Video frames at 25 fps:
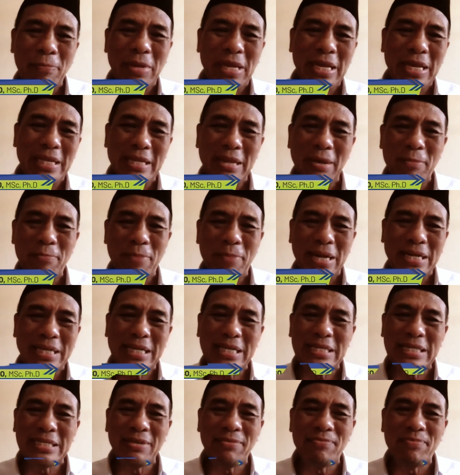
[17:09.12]
the
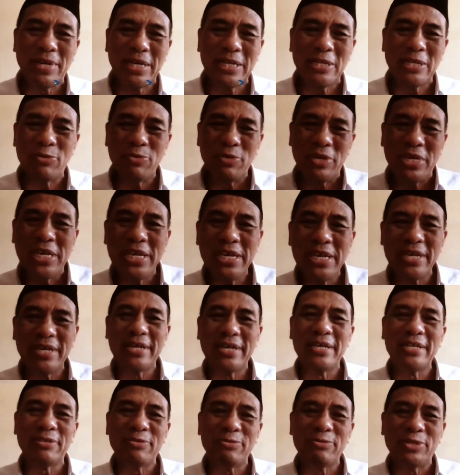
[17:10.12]
participant to
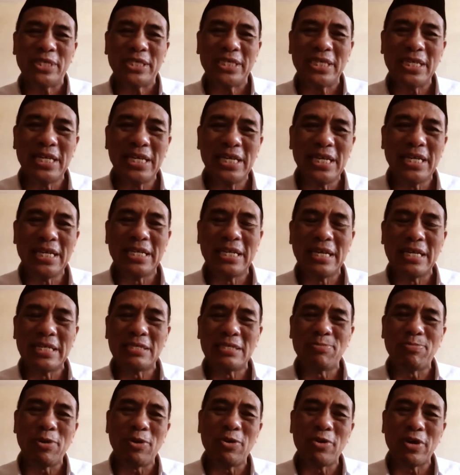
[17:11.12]
hear, to see this
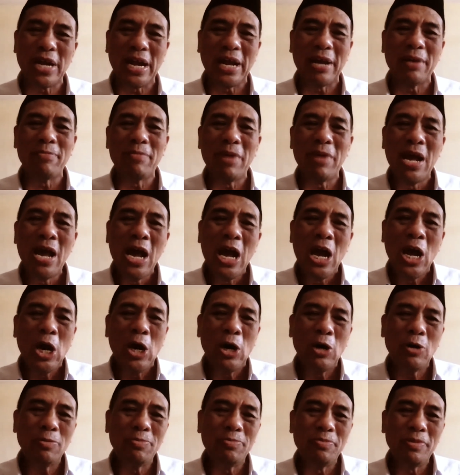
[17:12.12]
program,
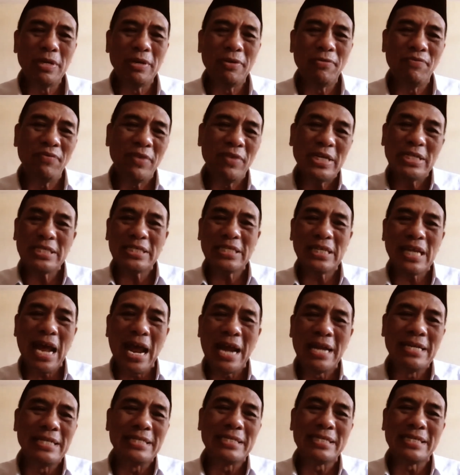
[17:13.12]
hope first
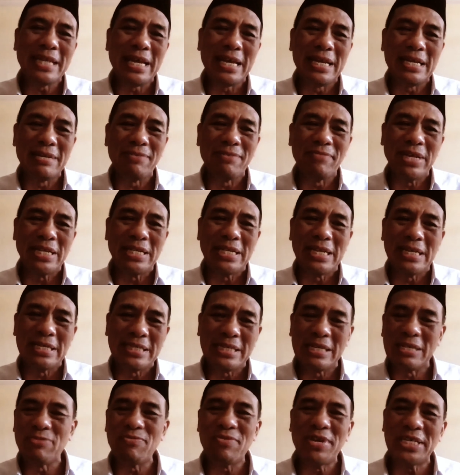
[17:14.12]
understand with the
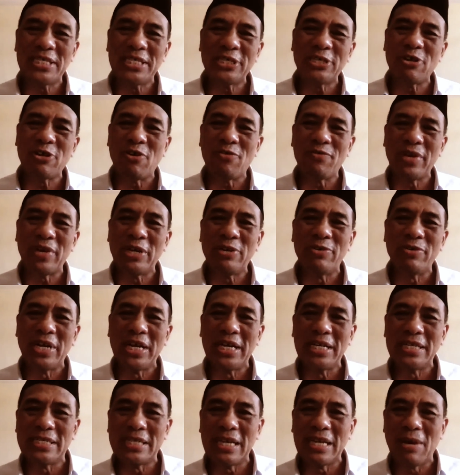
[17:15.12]
situation of
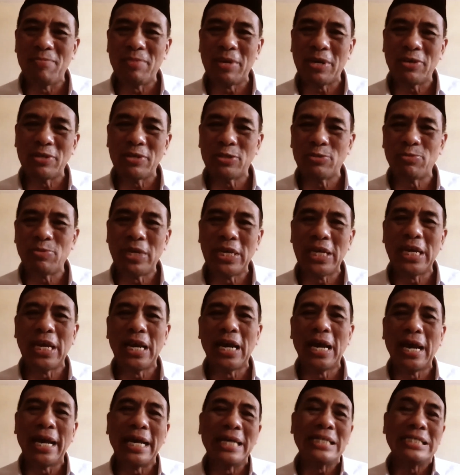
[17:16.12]
Indonesia, because
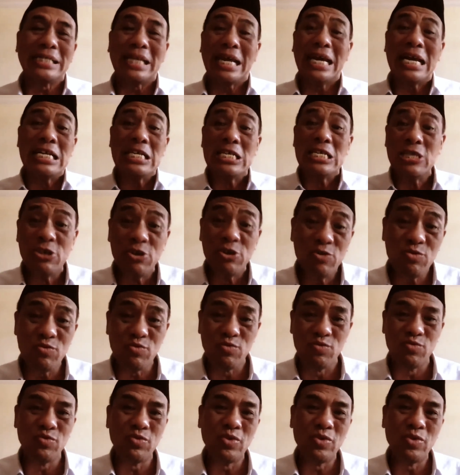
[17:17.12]
we as a new